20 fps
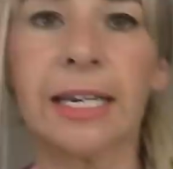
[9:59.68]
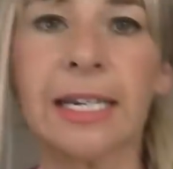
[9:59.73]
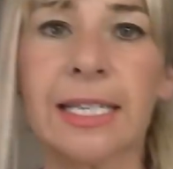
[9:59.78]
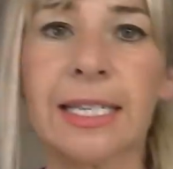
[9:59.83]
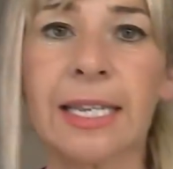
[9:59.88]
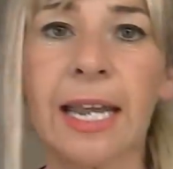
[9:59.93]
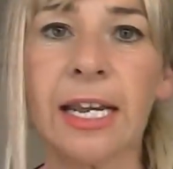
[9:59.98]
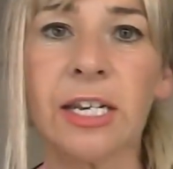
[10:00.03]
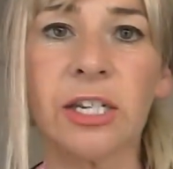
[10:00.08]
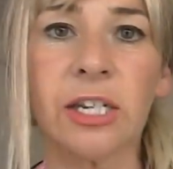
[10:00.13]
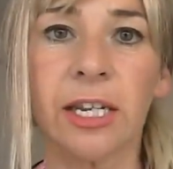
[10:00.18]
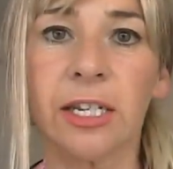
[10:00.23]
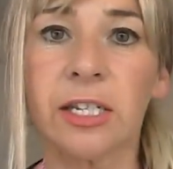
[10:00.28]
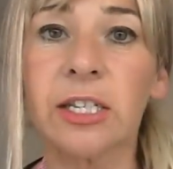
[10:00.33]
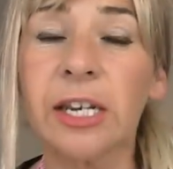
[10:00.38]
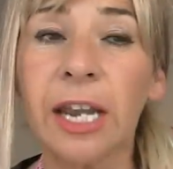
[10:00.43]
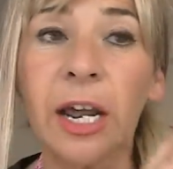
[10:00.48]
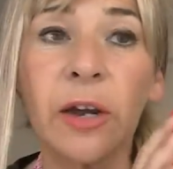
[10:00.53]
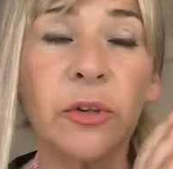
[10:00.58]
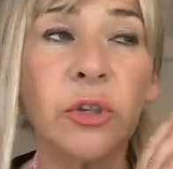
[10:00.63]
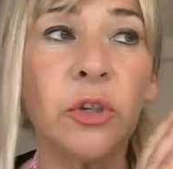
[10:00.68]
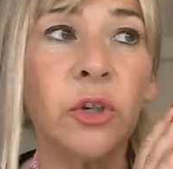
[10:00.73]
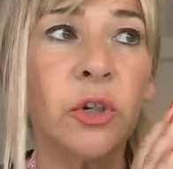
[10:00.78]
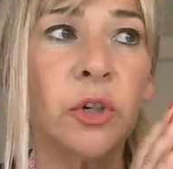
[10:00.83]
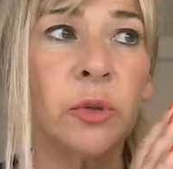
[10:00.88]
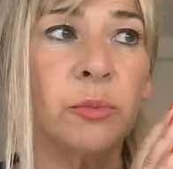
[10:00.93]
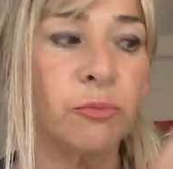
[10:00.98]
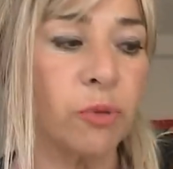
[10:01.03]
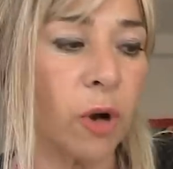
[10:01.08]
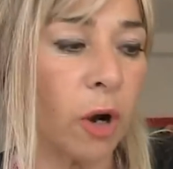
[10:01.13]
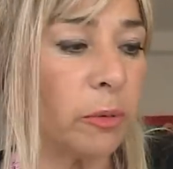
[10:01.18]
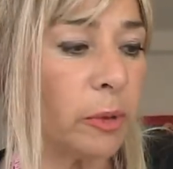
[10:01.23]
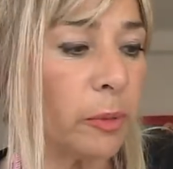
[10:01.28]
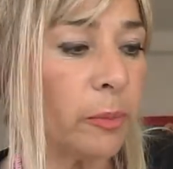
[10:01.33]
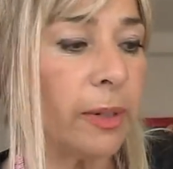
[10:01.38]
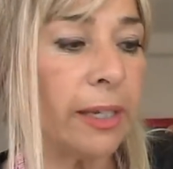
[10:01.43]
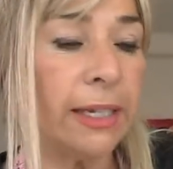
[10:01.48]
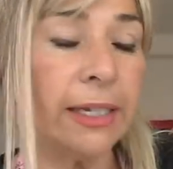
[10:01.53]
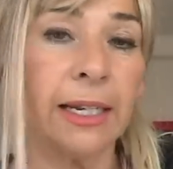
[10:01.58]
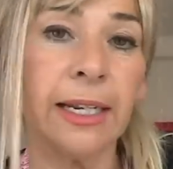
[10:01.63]
a stay stitch. Now you could
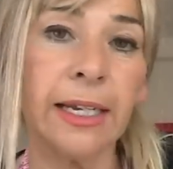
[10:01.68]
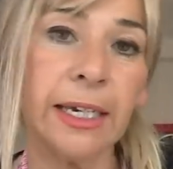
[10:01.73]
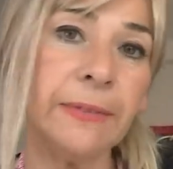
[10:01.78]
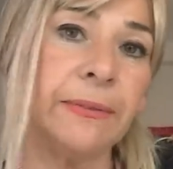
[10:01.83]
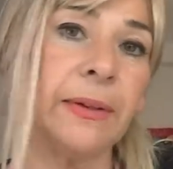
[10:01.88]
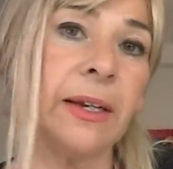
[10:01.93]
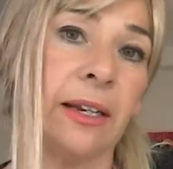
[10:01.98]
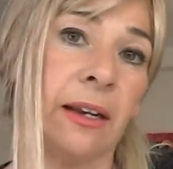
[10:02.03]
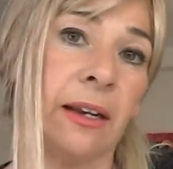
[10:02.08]
probably leave it